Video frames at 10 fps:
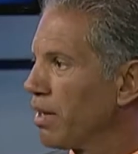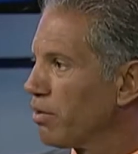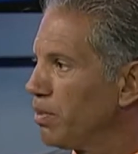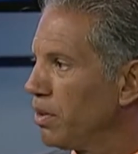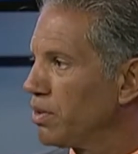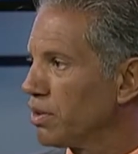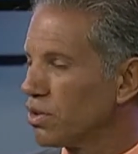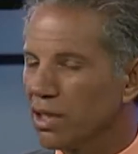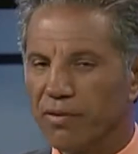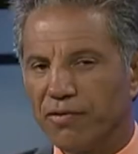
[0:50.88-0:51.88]
the other person.
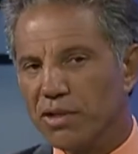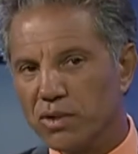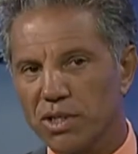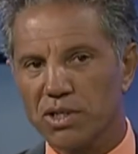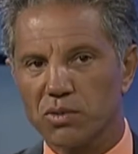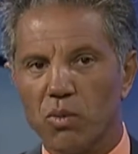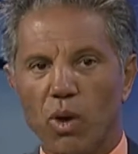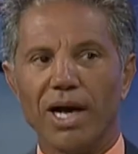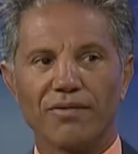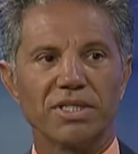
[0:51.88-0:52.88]
So the first question is, well,
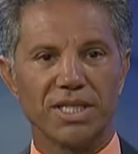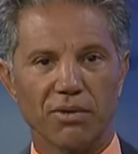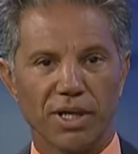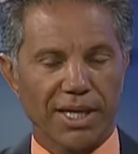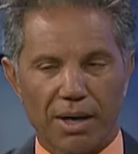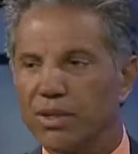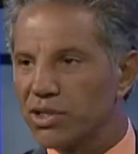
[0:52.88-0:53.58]
why even deal with it? Can't we